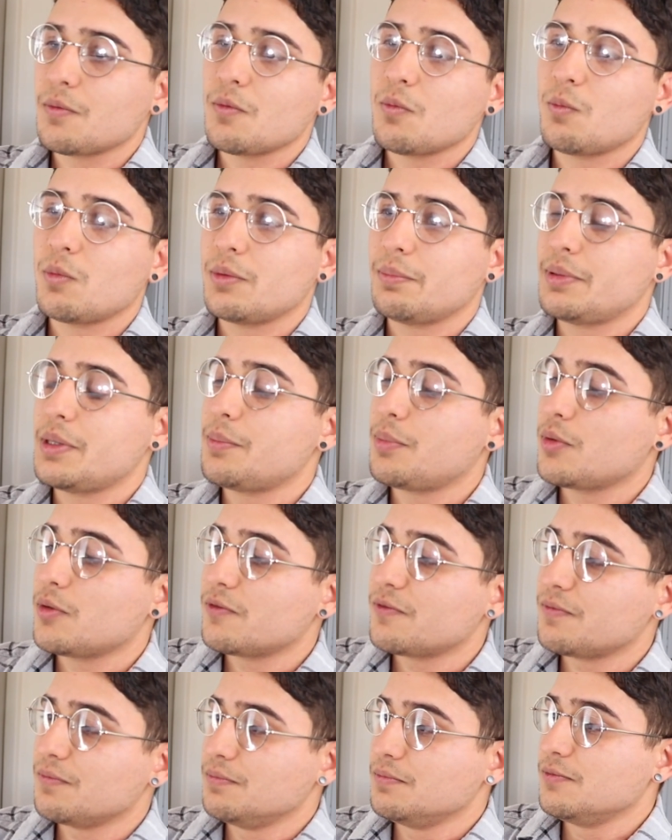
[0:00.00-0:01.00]

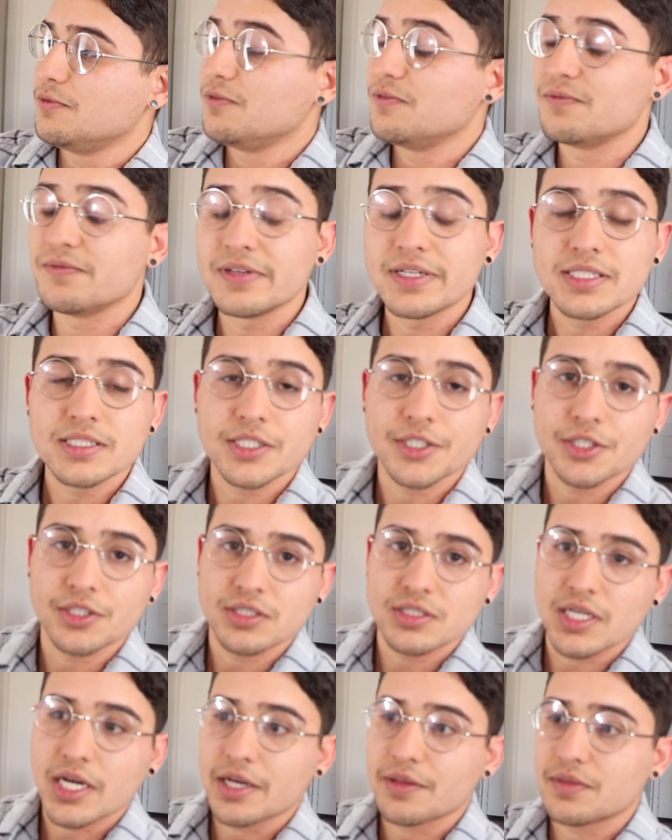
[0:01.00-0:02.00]
when people
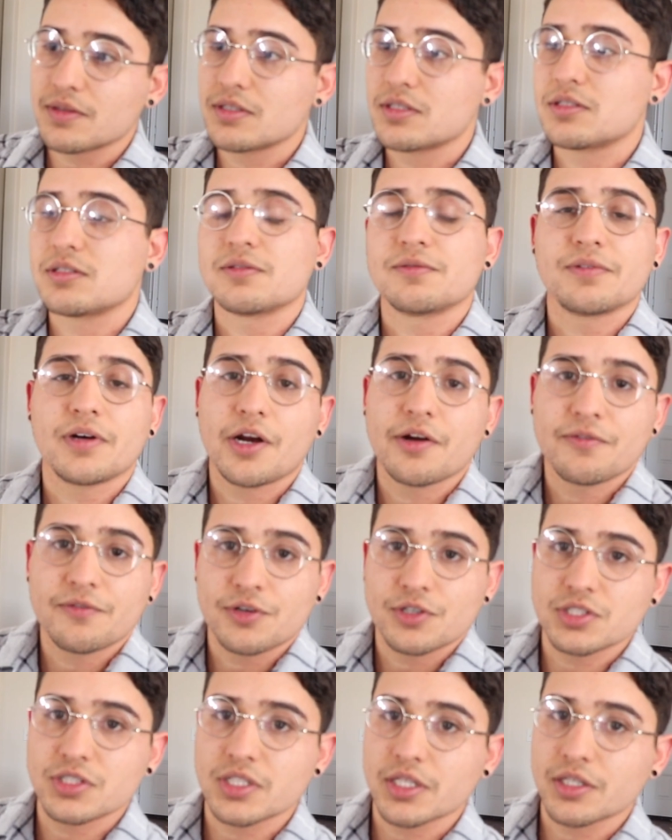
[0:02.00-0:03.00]
visit your site, this is
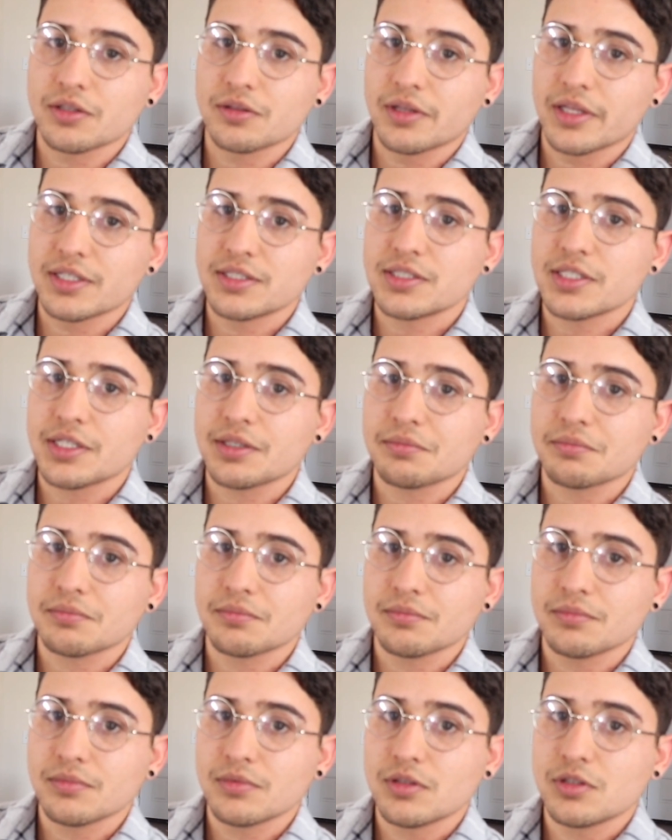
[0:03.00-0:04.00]
the very first thing they
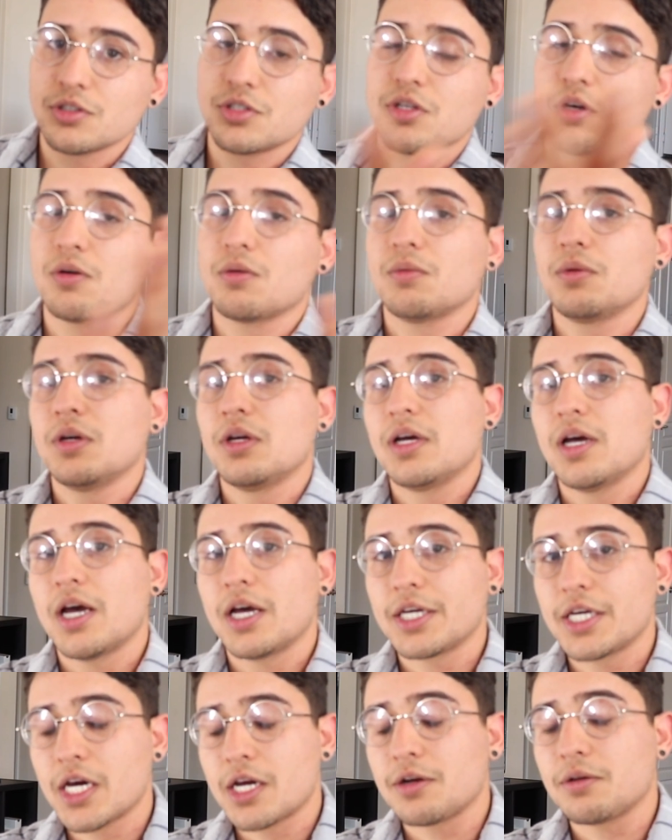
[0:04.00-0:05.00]
see.
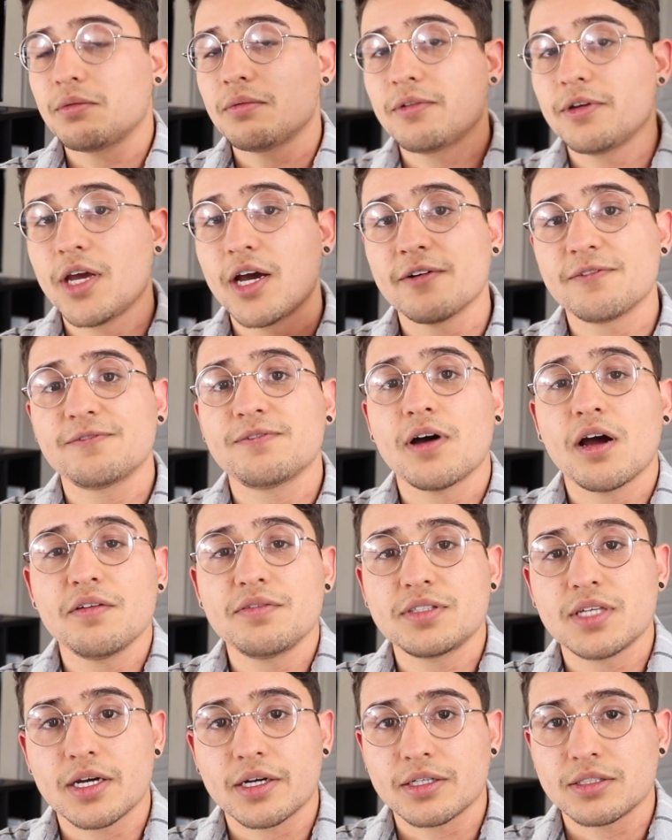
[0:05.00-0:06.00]
So again,
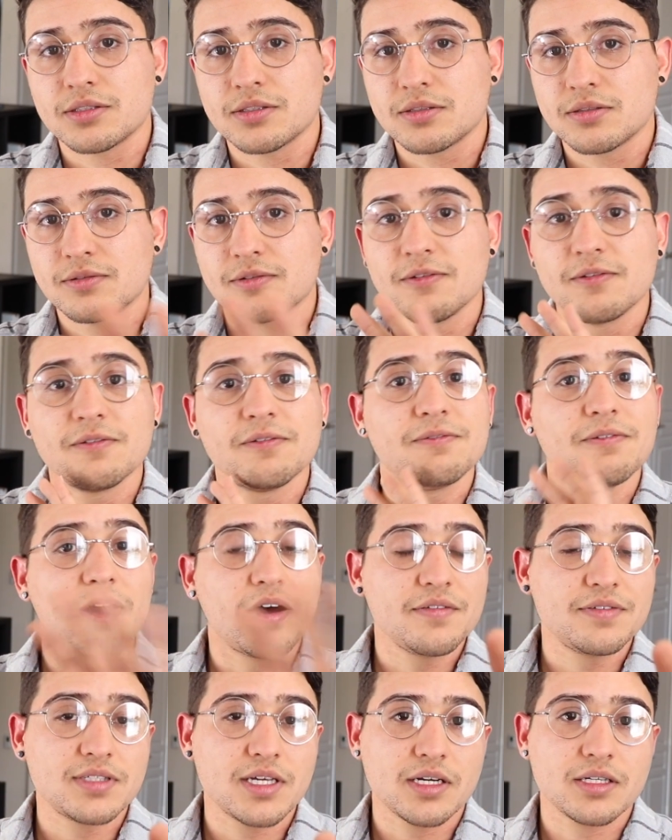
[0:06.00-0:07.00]
you have 5 seconds.
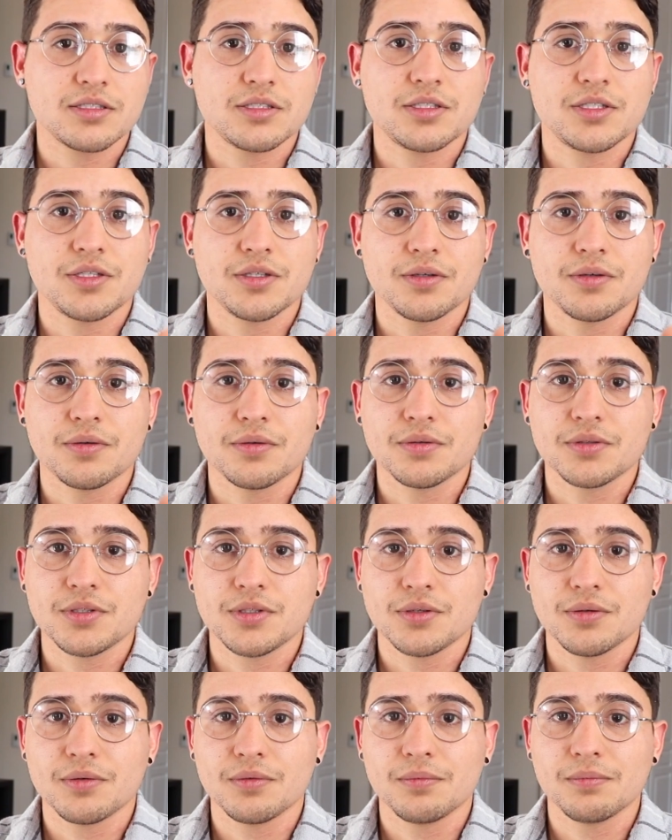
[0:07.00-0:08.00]
5 seconds
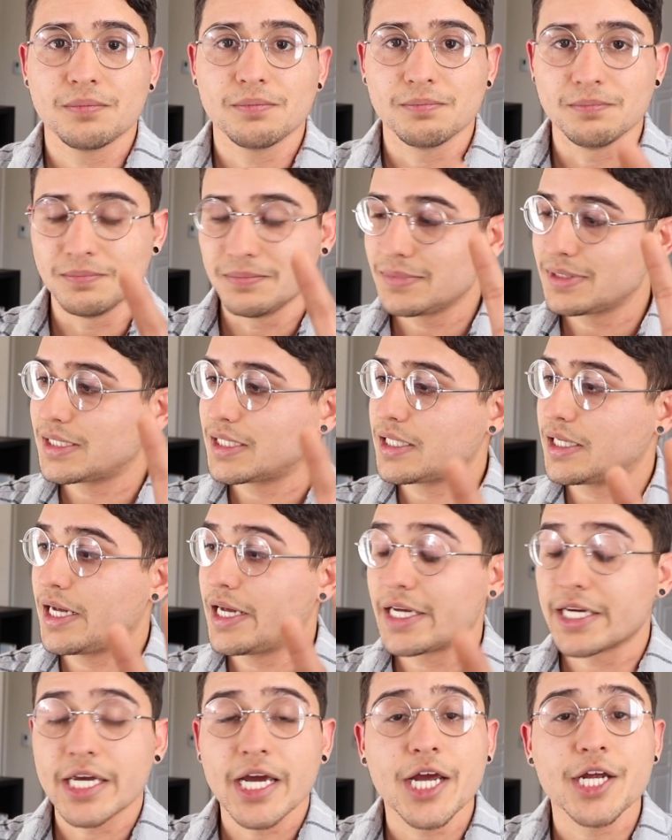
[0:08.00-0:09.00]
to
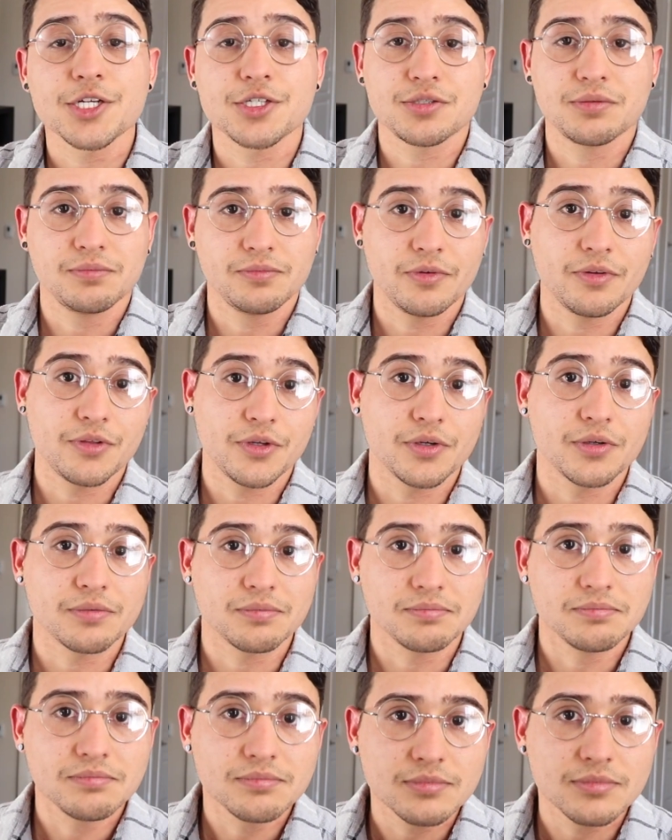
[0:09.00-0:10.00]
engage
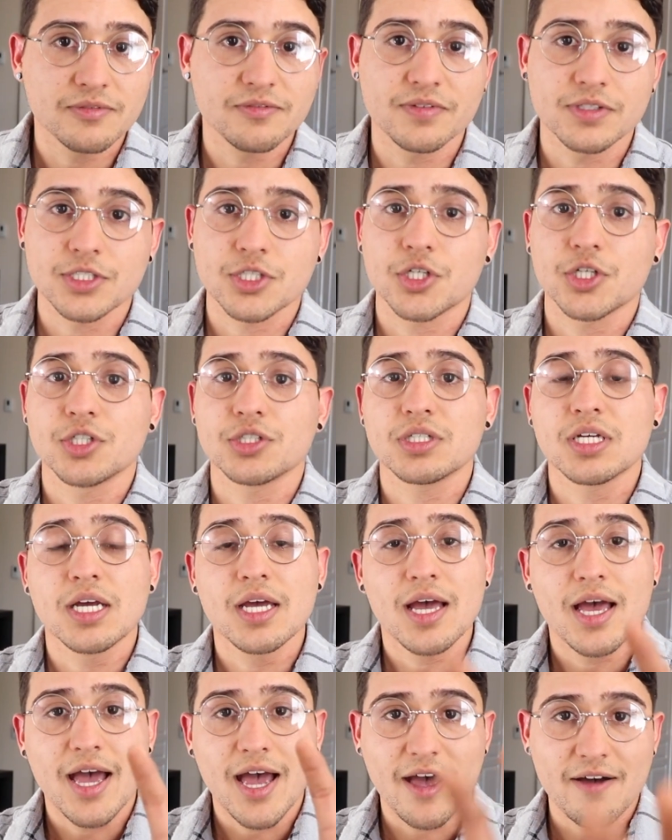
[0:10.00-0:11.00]
with your
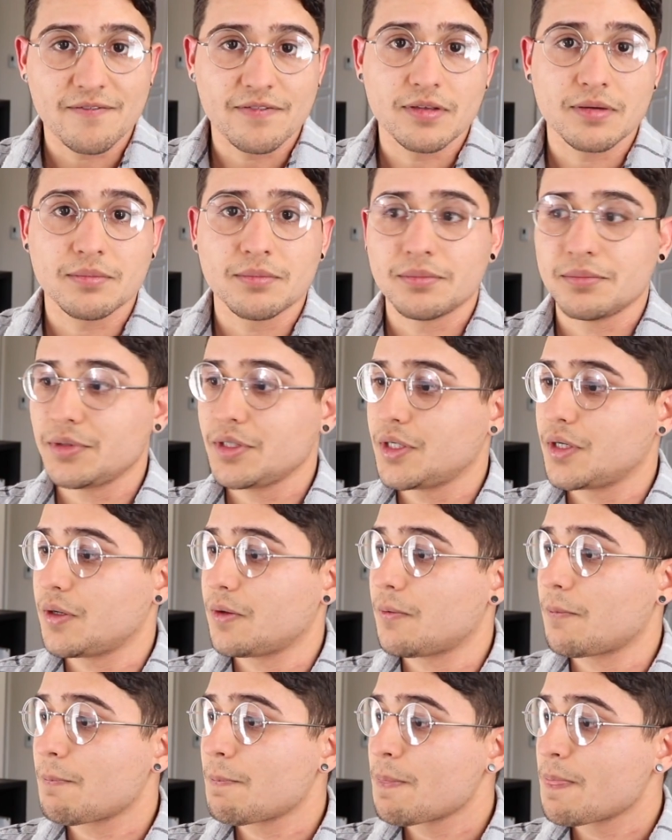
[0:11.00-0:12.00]
visitors, have
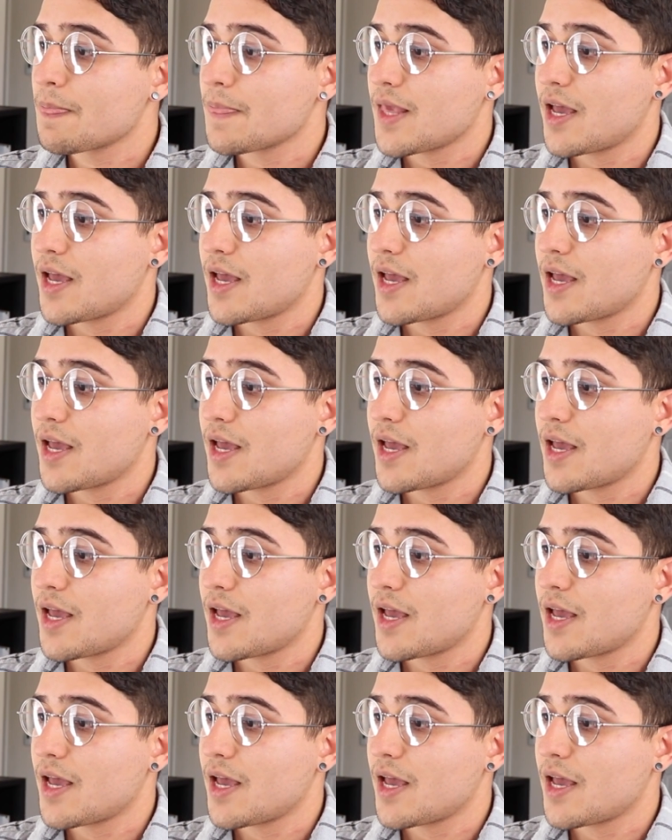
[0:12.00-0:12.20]
them